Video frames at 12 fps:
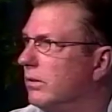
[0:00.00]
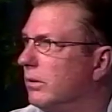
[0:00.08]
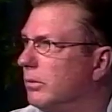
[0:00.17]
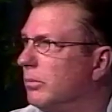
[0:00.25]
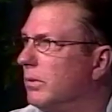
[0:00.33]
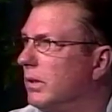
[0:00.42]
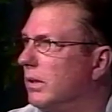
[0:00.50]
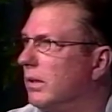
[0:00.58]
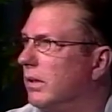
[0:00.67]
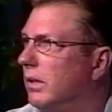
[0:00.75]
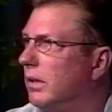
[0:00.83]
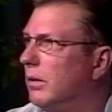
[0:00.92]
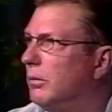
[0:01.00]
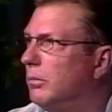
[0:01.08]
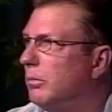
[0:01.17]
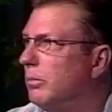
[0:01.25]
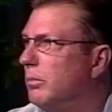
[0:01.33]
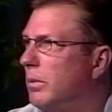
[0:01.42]
So
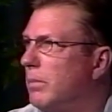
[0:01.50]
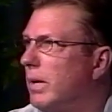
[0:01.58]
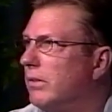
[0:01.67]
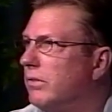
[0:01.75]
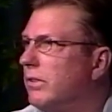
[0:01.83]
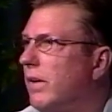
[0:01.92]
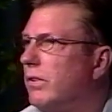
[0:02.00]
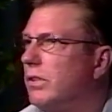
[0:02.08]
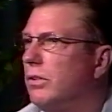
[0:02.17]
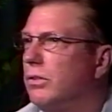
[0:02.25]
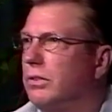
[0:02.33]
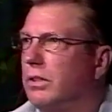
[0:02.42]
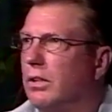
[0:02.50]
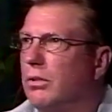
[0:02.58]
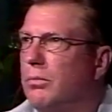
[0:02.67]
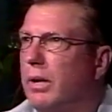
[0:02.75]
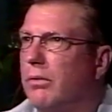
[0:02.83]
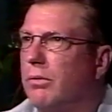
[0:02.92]
um, yeah. About seven years ago,
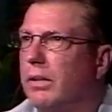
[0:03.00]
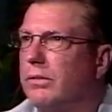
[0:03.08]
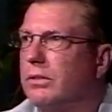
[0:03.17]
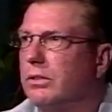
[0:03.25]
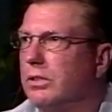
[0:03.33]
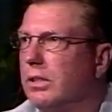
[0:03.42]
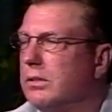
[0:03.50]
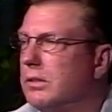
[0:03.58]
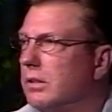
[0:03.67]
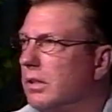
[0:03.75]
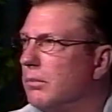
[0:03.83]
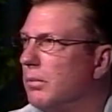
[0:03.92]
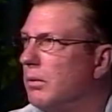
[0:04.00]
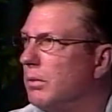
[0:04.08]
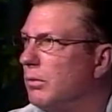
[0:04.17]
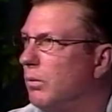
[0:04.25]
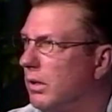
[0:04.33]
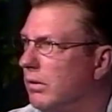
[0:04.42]
my wife suggested that
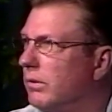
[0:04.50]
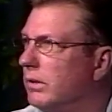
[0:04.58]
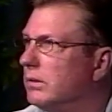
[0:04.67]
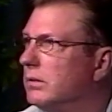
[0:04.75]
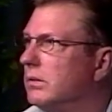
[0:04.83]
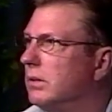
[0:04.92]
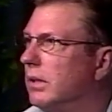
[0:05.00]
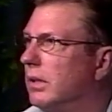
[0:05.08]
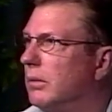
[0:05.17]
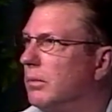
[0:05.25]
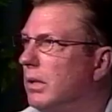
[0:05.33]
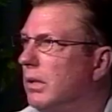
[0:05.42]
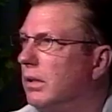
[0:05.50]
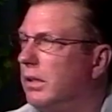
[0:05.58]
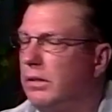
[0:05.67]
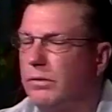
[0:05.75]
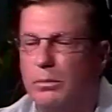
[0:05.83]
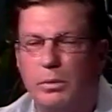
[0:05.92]
maybe one of us uh,
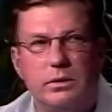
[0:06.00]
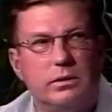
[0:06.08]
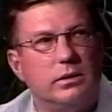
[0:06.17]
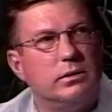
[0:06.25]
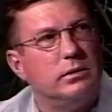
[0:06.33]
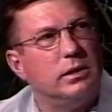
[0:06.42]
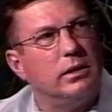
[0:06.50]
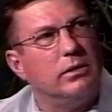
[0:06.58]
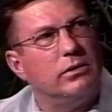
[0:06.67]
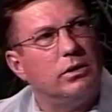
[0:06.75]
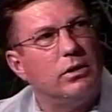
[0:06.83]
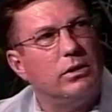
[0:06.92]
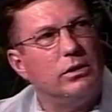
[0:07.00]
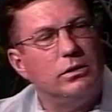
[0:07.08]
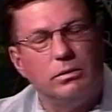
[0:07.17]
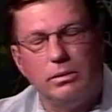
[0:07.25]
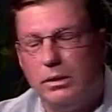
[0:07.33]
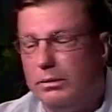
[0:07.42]
leave the business and start a new
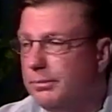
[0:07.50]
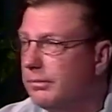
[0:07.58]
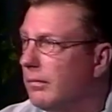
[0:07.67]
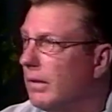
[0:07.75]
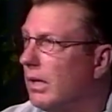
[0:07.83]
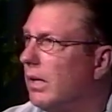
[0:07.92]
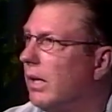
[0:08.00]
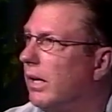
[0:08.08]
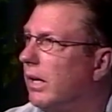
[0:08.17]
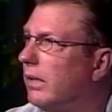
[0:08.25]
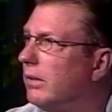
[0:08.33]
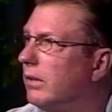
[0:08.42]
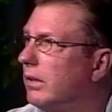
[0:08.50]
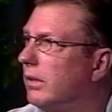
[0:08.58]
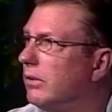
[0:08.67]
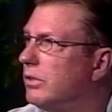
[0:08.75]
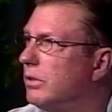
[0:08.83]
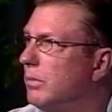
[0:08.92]
career. And
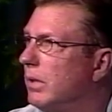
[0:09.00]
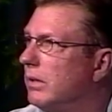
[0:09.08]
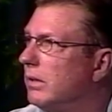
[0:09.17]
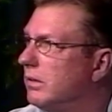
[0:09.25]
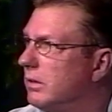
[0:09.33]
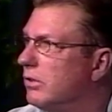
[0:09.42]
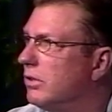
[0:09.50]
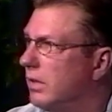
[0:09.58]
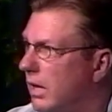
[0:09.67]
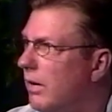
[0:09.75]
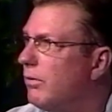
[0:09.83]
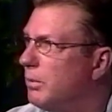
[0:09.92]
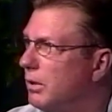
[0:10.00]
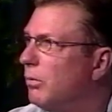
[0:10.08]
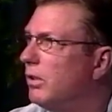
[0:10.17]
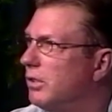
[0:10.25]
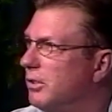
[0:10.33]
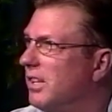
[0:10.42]
uh, she made the decision that I would be the
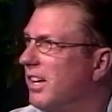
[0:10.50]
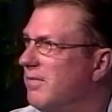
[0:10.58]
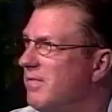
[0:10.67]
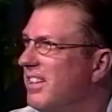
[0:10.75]
one to do that.